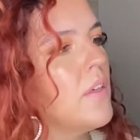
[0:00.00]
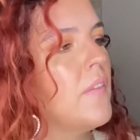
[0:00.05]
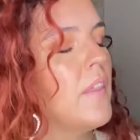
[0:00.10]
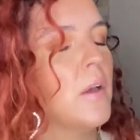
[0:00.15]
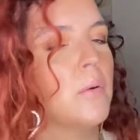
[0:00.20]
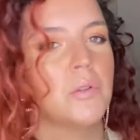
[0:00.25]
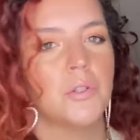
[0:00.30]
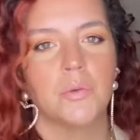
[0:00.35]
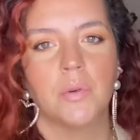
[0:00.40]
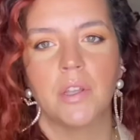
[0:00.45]
that
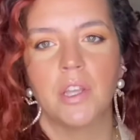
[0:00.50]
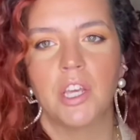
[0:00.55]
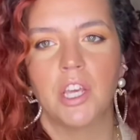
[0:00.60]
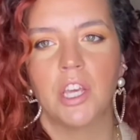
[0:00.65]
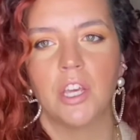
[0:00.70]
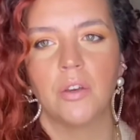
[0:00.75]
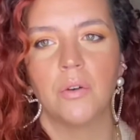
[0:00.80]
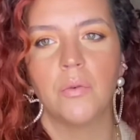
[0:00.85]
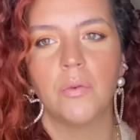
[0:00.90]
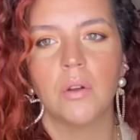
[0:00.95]
was really
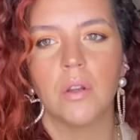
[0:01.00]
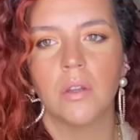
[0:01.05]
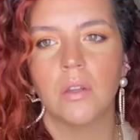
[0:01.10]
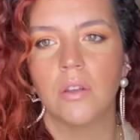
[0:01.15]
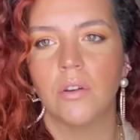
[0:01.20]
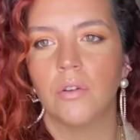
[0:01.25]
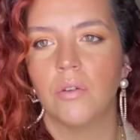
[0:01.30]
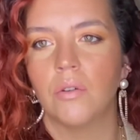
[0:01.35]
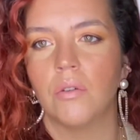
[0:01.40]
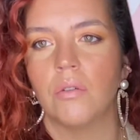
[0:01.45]
cute. A
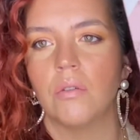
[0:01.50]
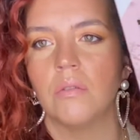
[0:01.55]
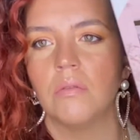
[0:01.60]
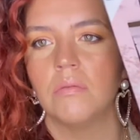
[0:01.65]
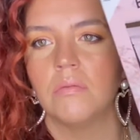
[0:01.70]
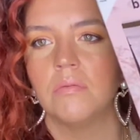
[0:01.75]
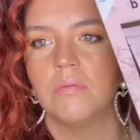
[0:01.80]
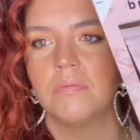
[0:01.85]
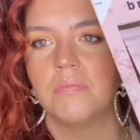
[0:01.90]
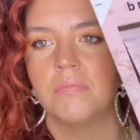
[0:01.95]
little
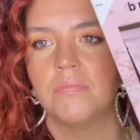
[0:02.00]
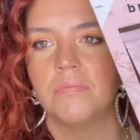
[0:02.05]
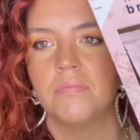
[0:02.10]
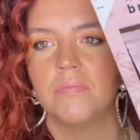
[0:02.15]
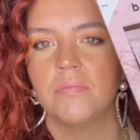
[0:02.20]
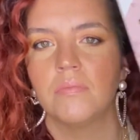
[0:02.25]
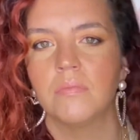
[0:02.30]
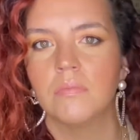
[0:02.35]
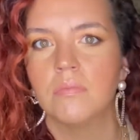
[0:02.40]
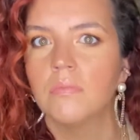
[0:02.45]

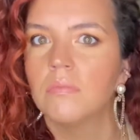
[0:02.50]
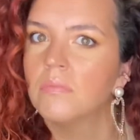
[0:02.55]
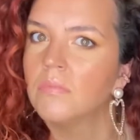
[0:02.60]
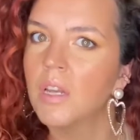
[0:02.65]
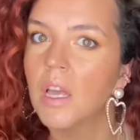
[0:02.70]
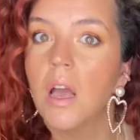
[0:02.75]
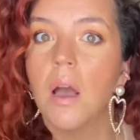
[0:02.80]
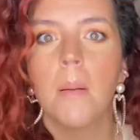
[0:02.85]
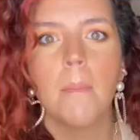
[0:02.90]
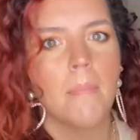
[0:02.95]

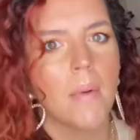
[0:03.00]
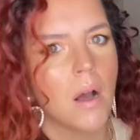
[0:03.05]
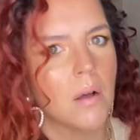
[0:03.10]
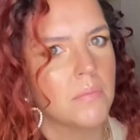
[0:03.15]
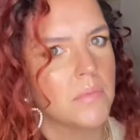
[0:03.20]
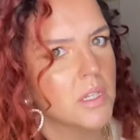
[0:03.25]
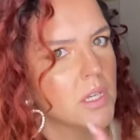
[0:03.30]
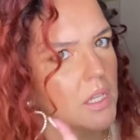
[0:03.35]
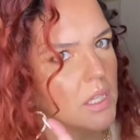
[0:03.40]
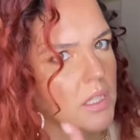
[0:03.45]
moms
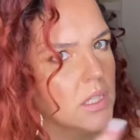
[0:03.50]
need